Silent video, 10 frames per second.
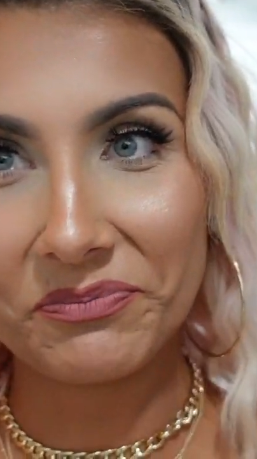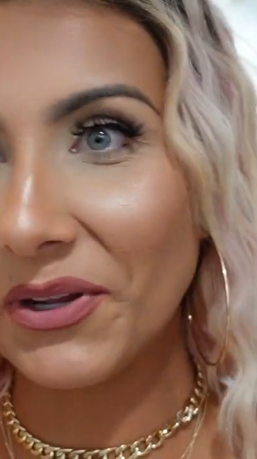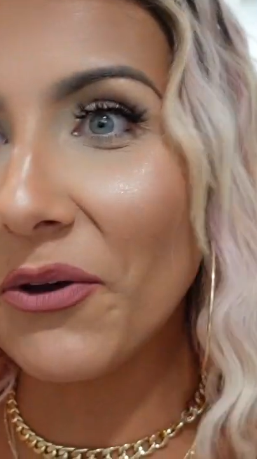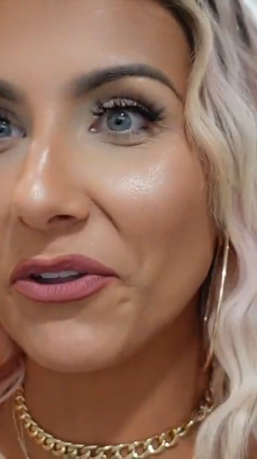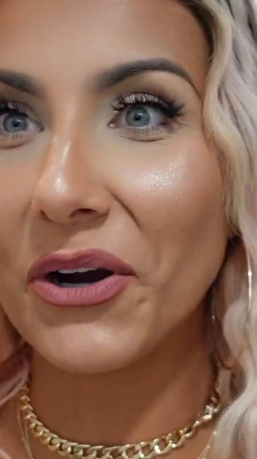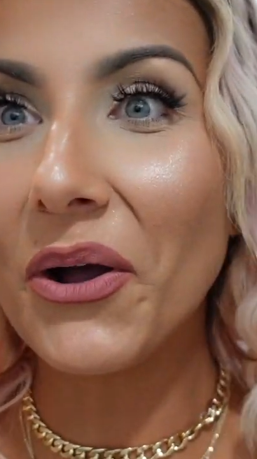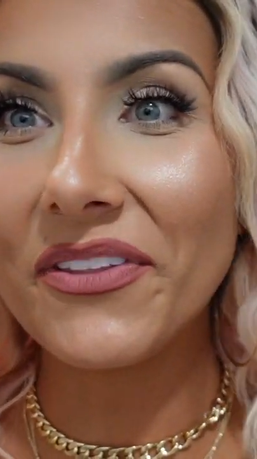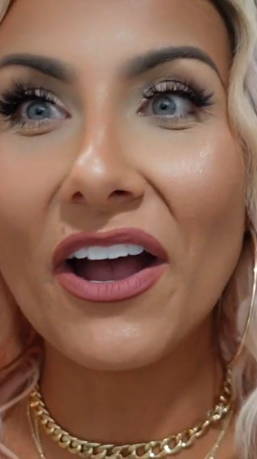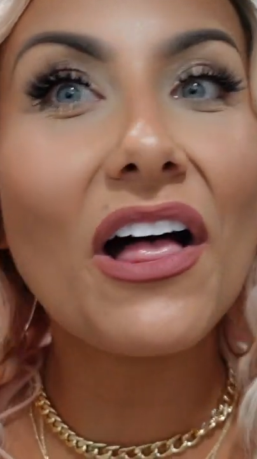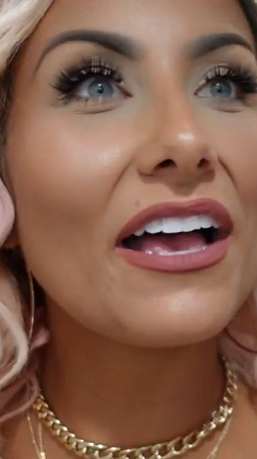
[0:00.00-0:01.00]
No, they
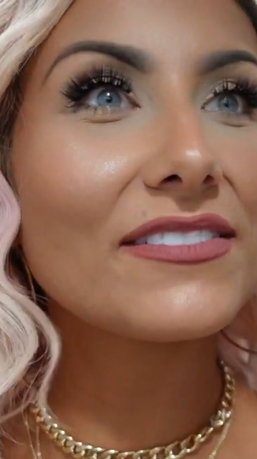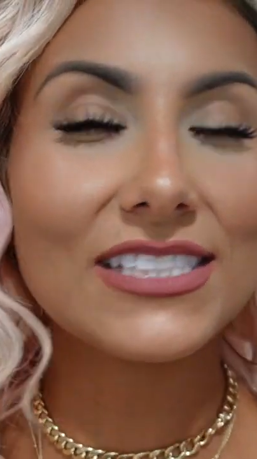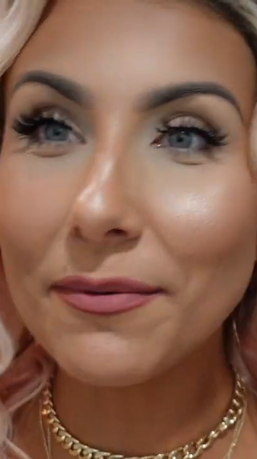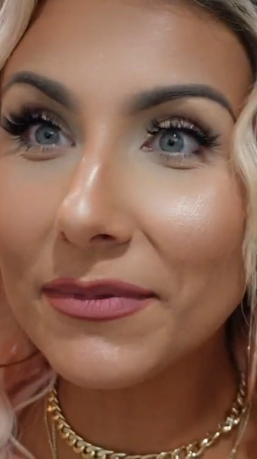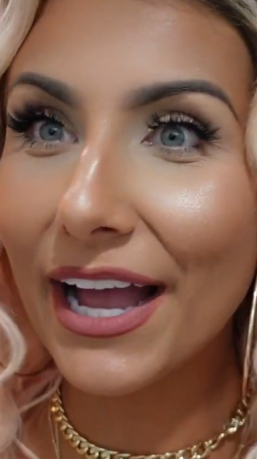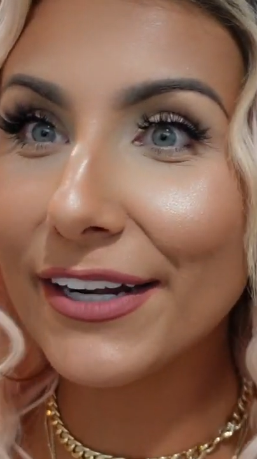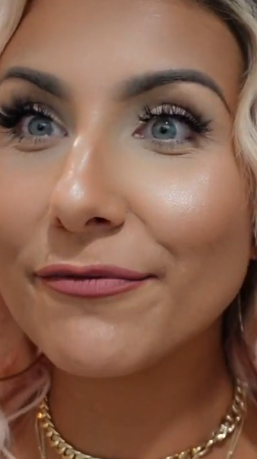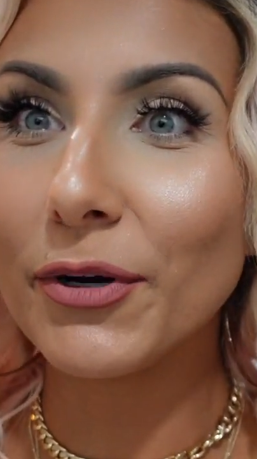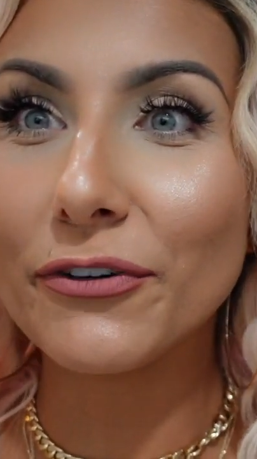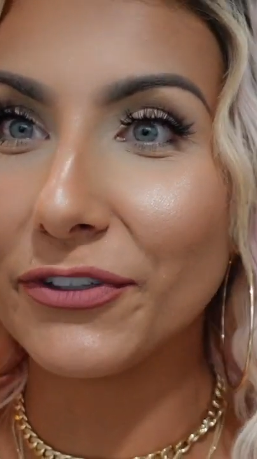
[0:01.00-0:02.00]
all have some kind
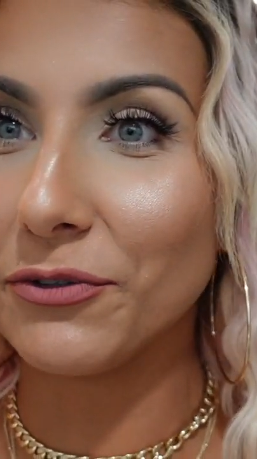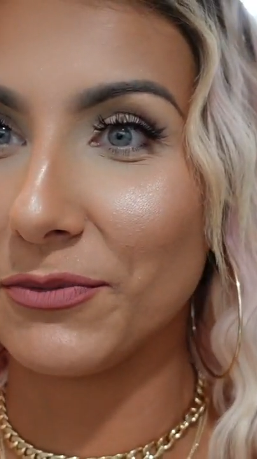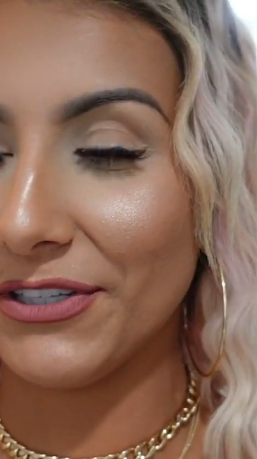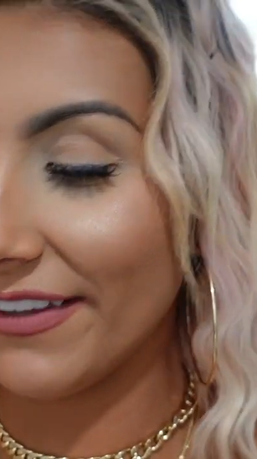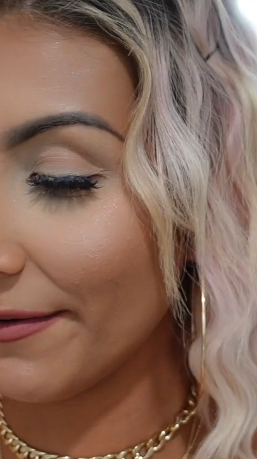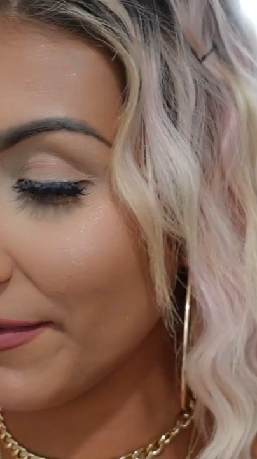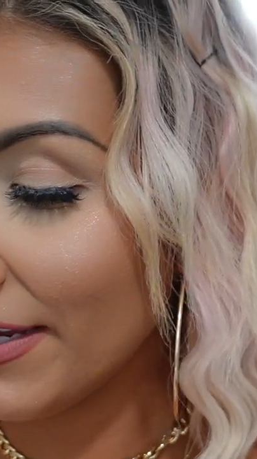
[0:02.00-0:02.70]
of perfume to them.